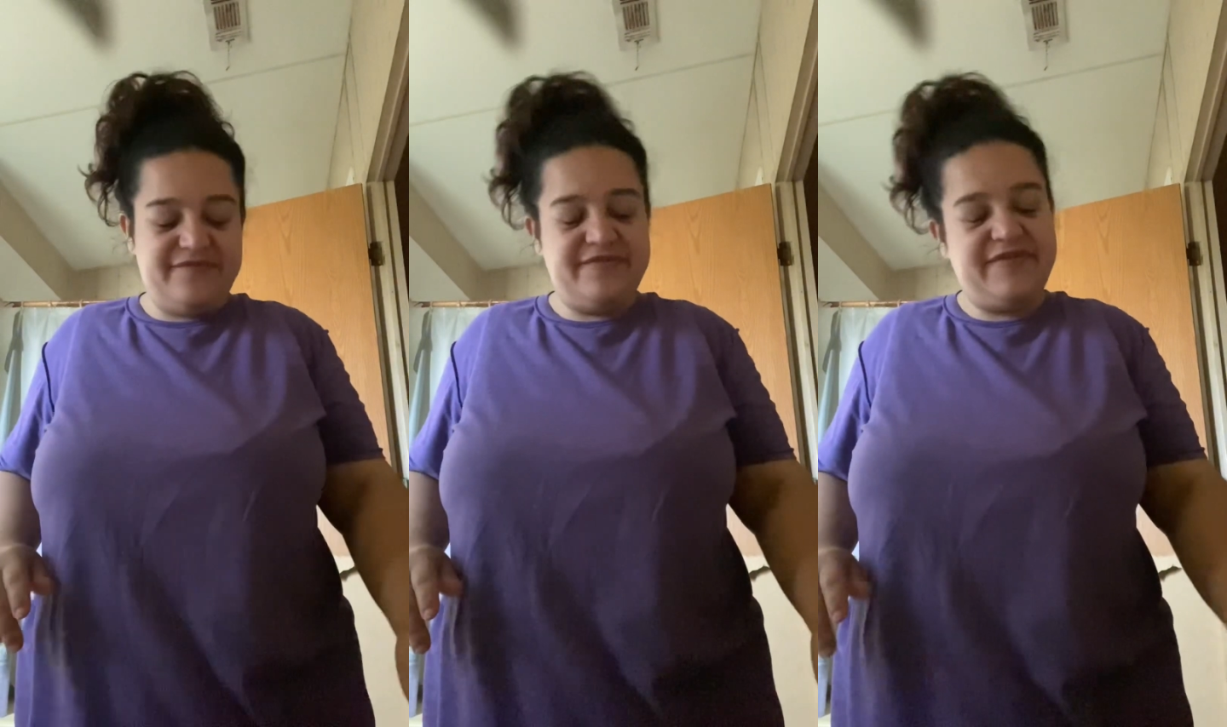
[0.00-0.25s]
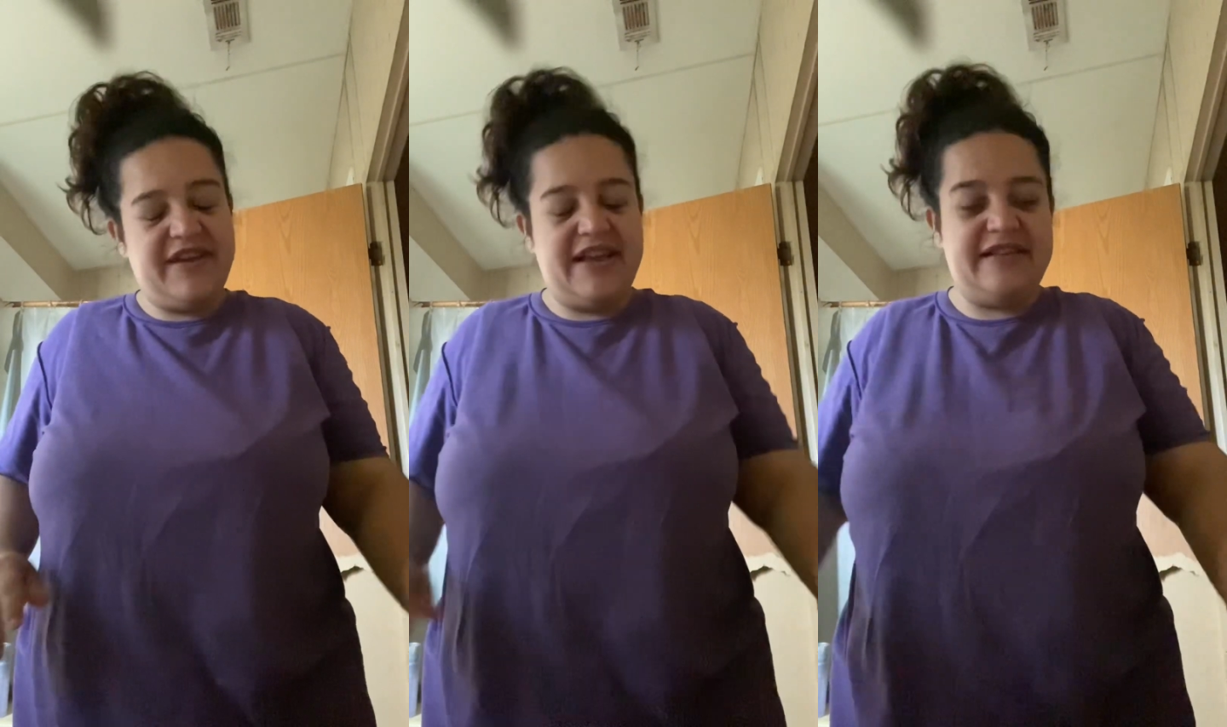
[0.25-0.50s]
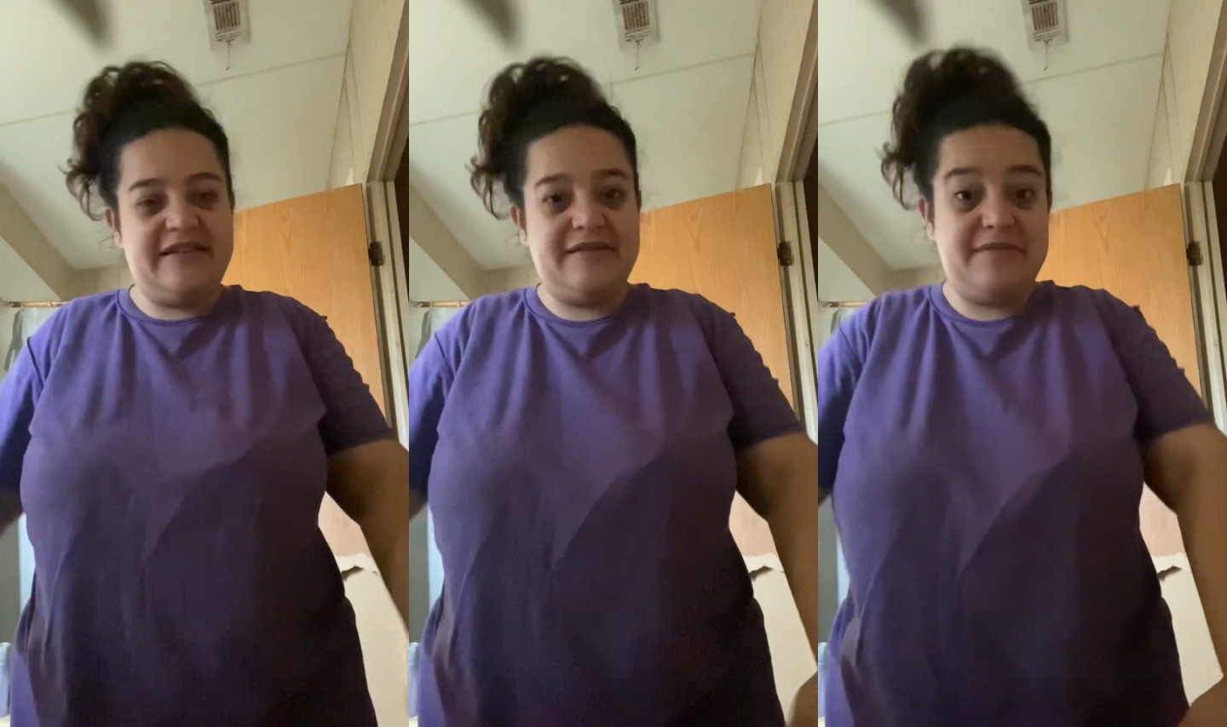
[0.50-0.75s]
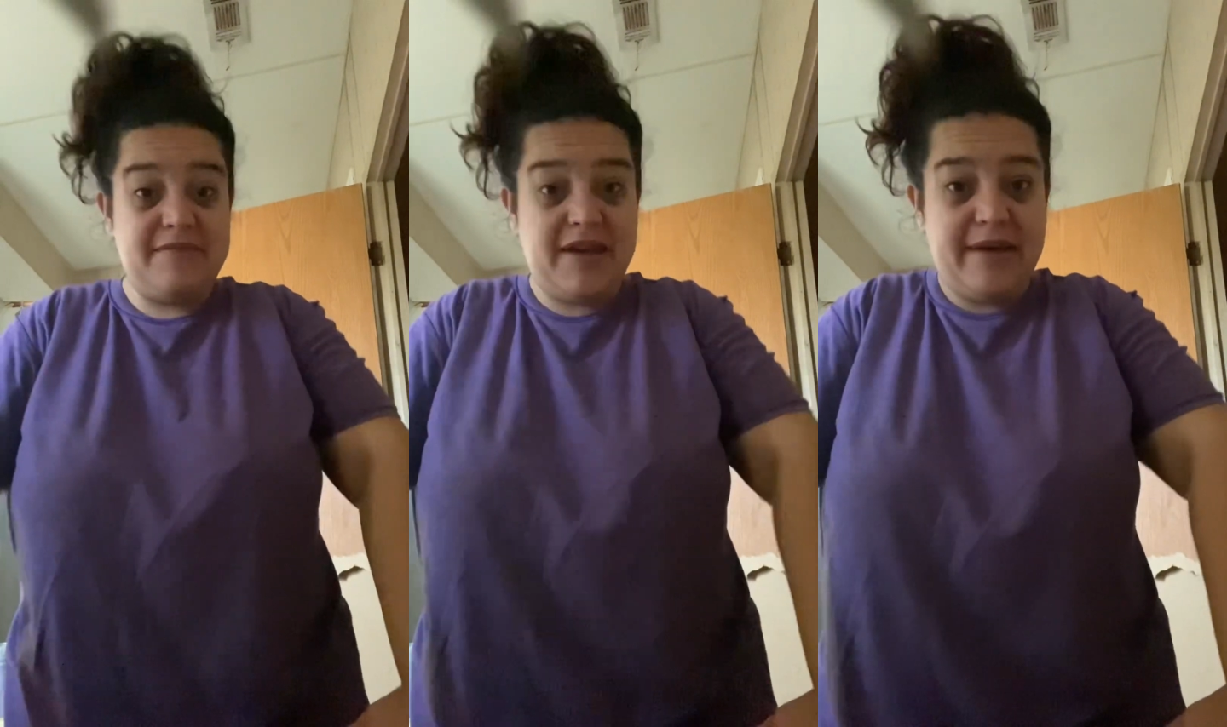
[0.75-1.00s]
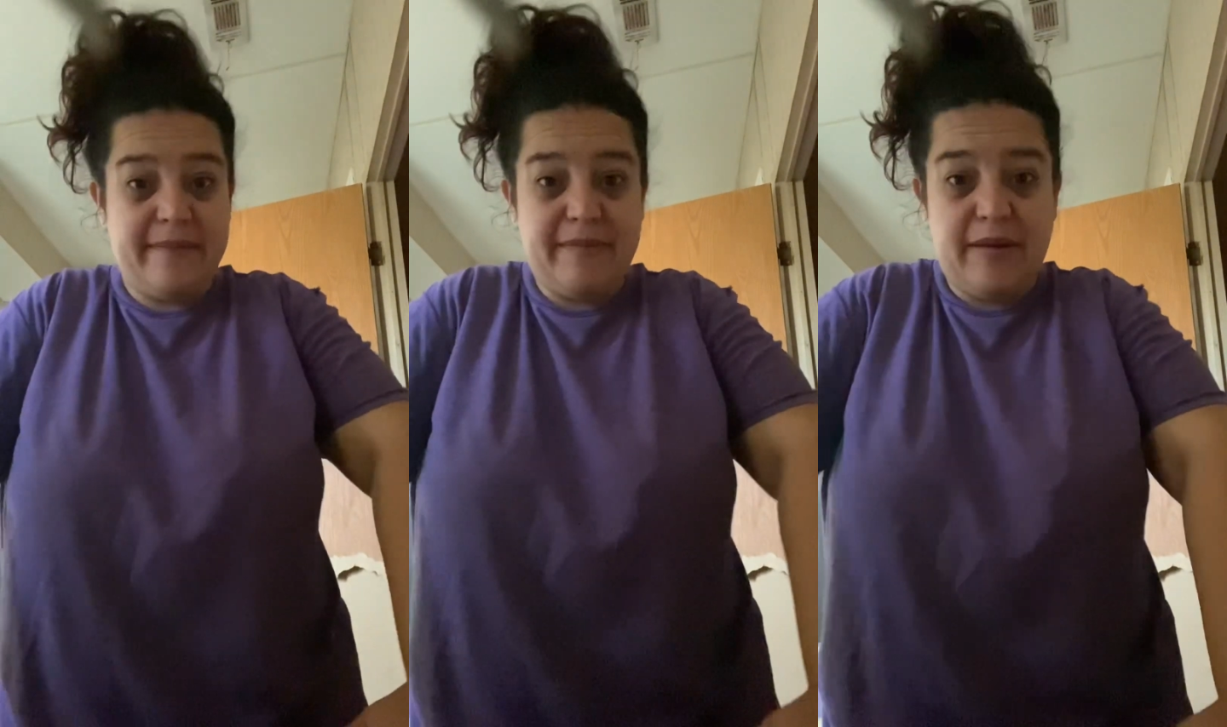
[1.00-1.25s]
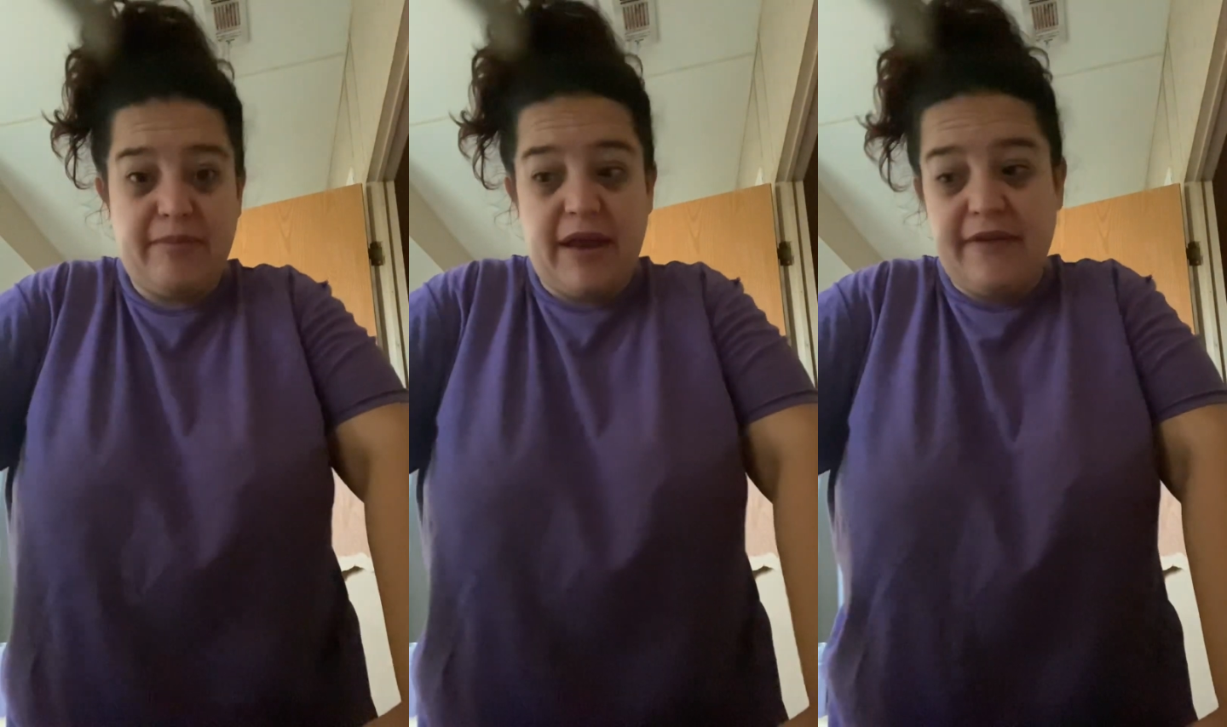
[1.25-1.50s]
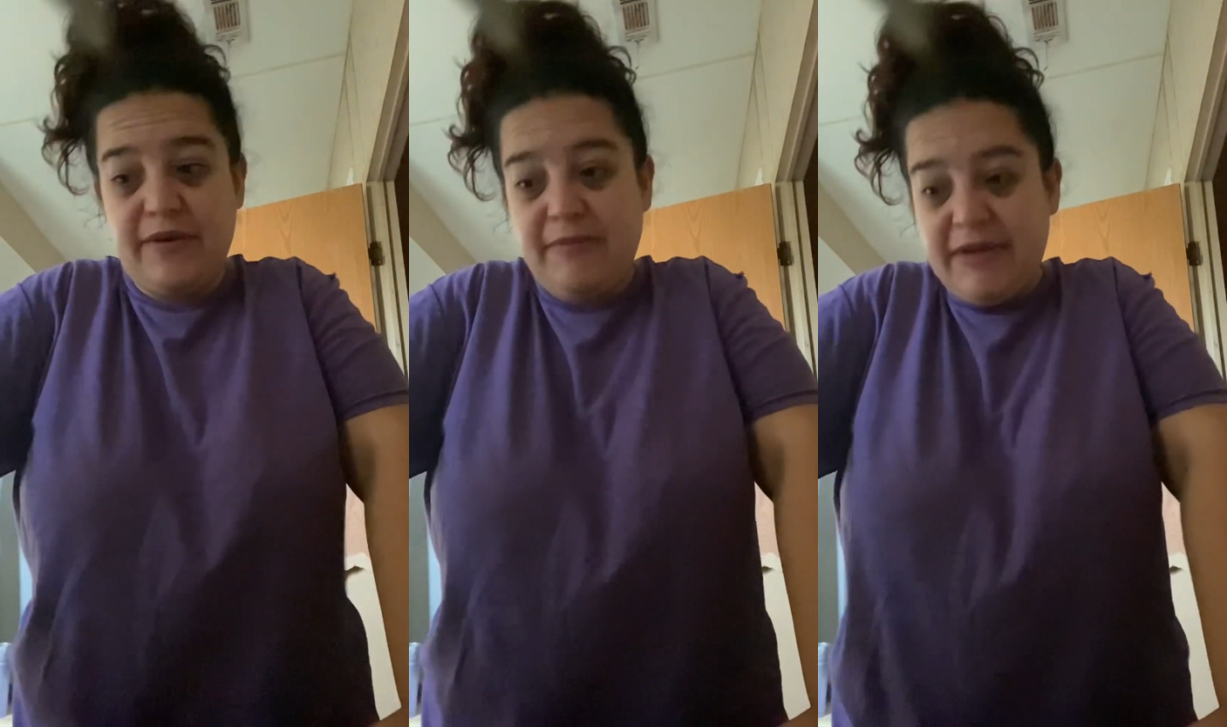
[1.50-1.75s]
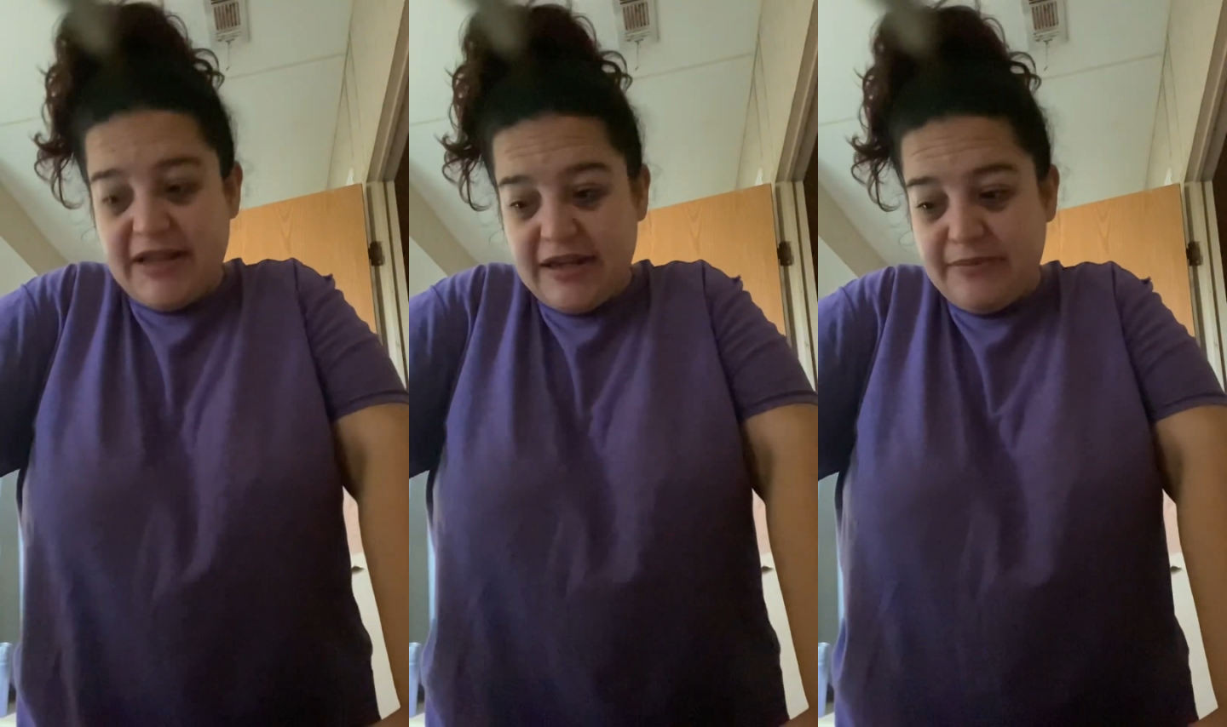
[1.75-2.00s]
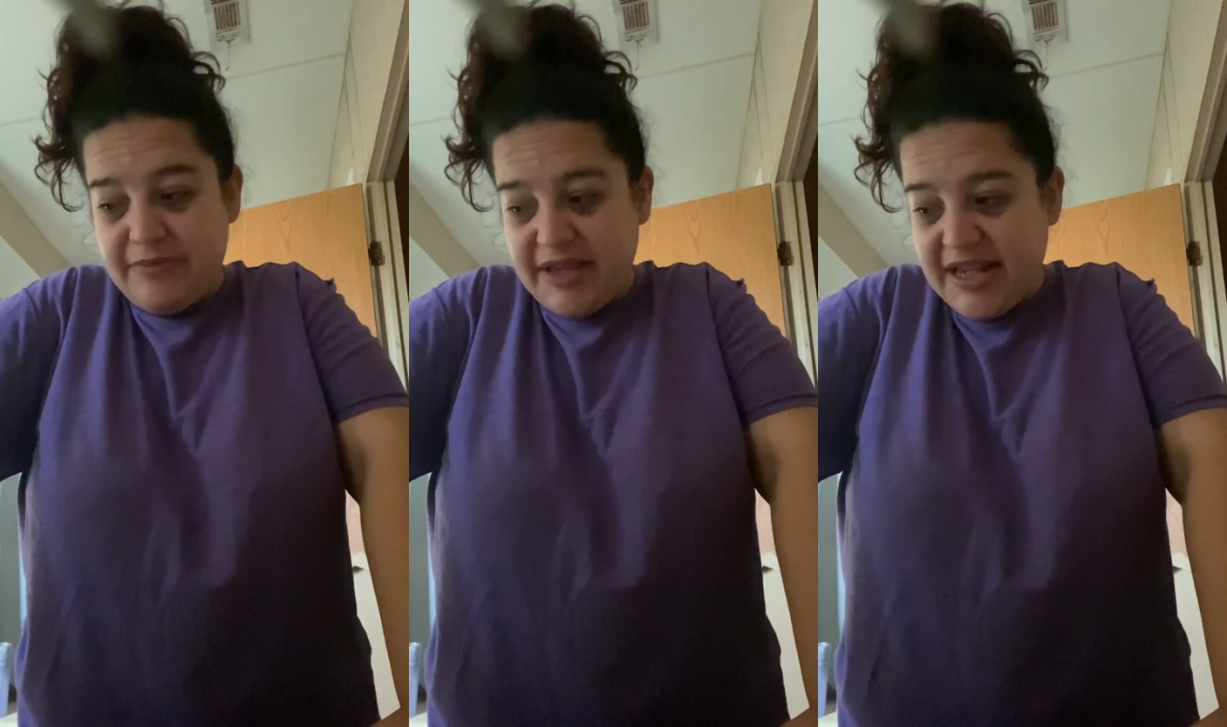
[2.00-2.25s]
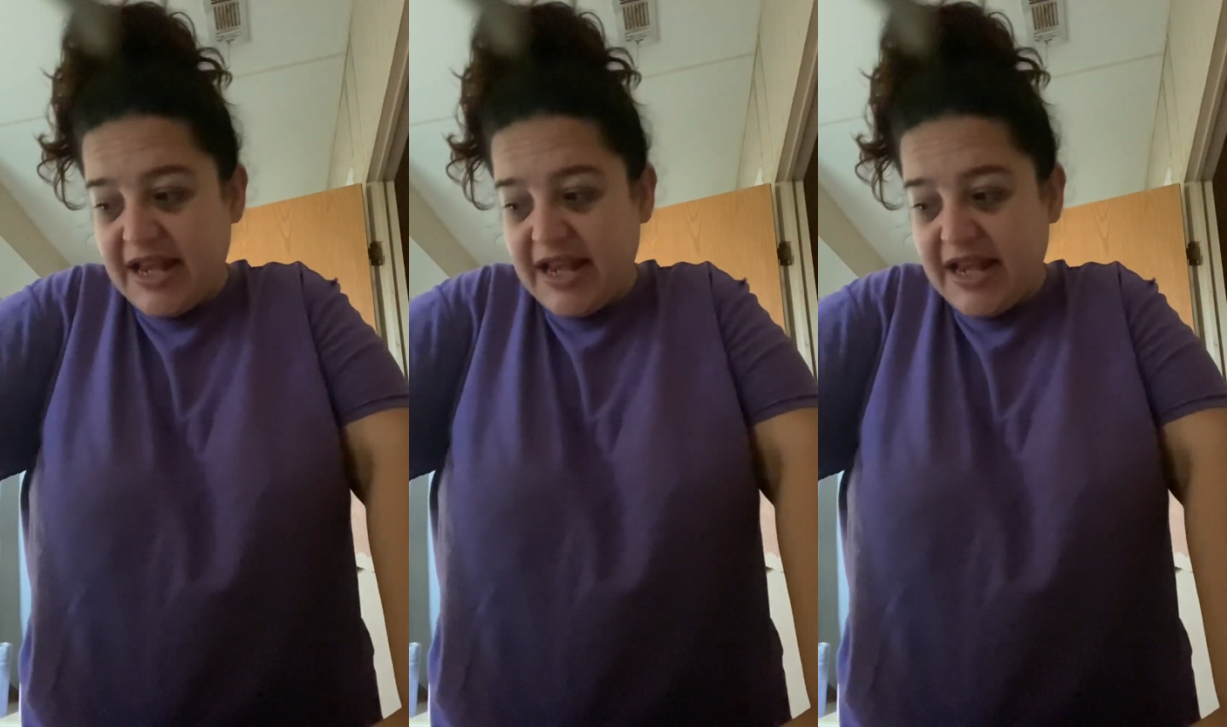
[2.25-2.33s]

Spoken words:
fix up my bathroom a little bit.